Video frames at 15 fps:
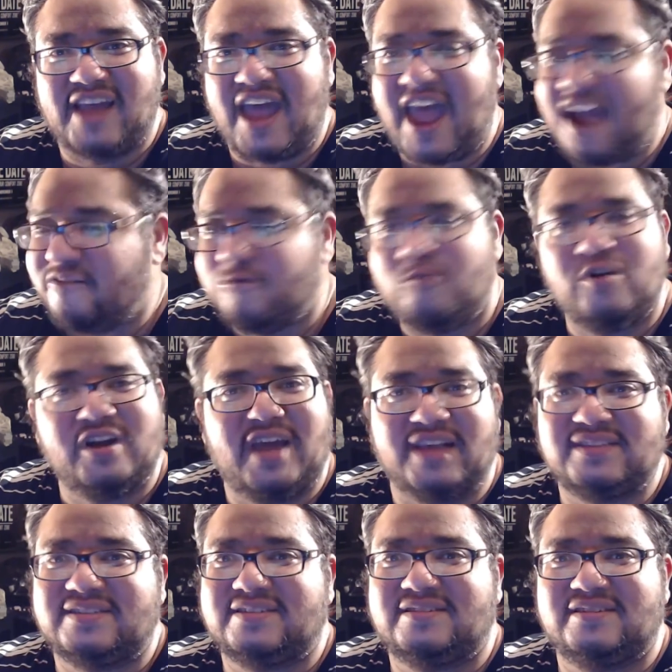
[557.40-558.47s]
Everyone
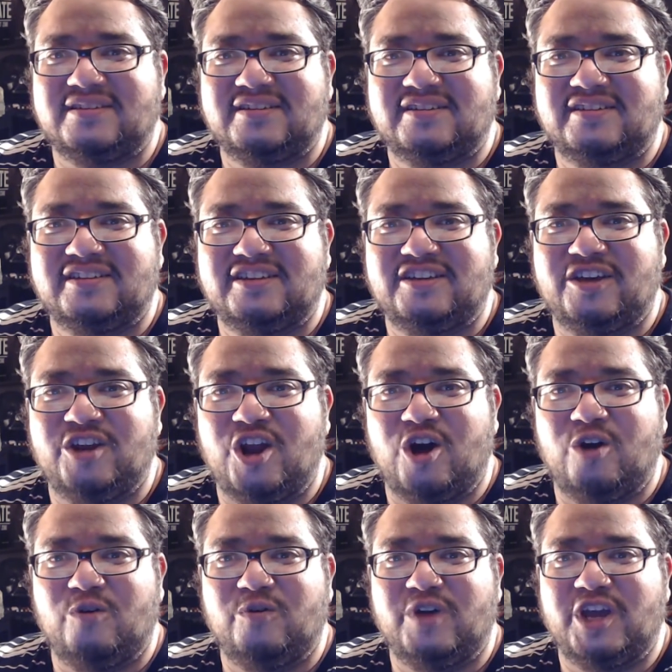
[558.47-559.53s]
gets, you
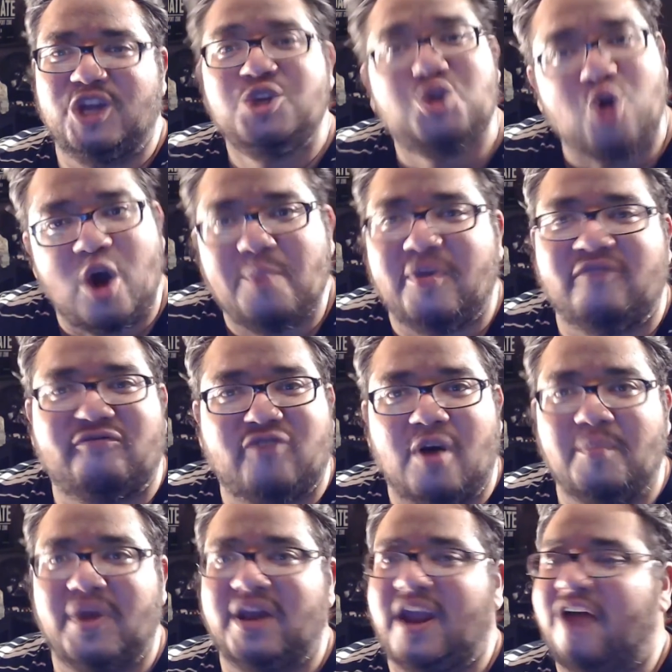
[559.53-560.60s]
know, enjoyment from
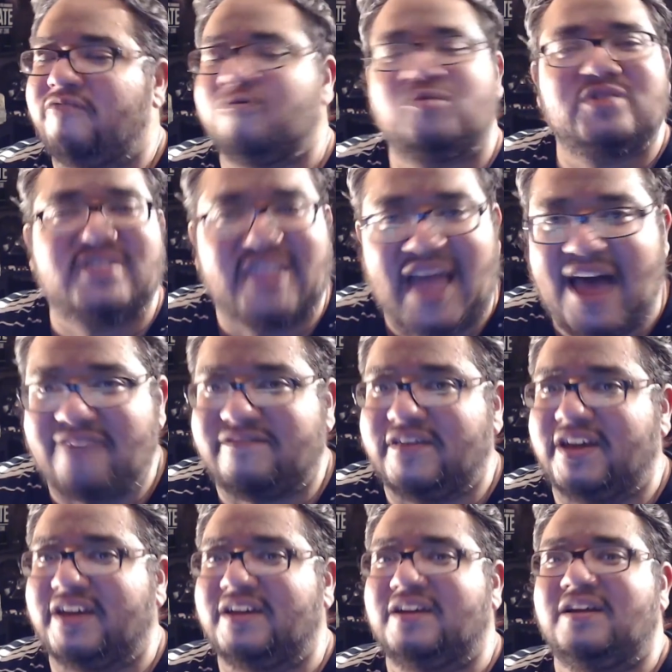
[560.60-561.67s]
it. Everyone's
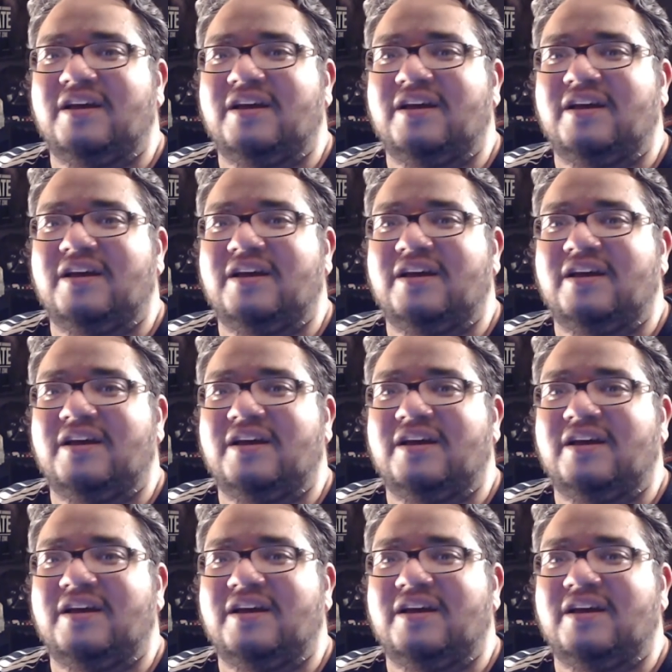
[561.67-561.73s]
laughing.